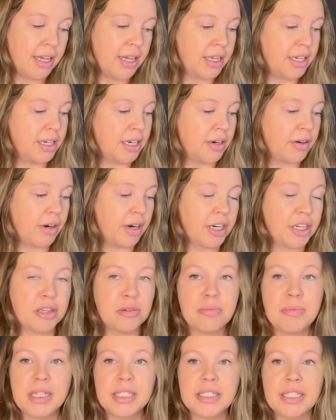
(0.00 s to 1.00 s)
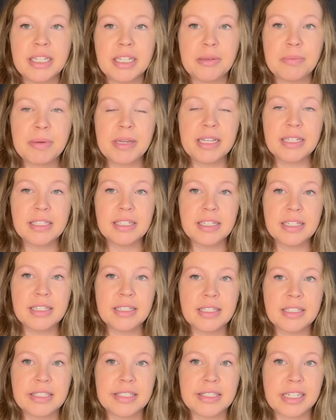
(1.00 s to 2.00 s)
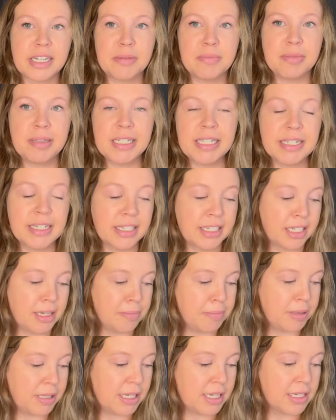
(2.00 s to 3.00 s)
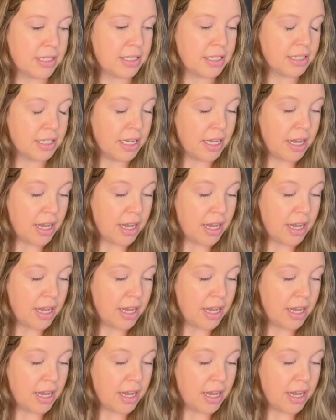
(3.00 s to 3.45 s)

You know, are you missing pieces? Is it complete, incomplete?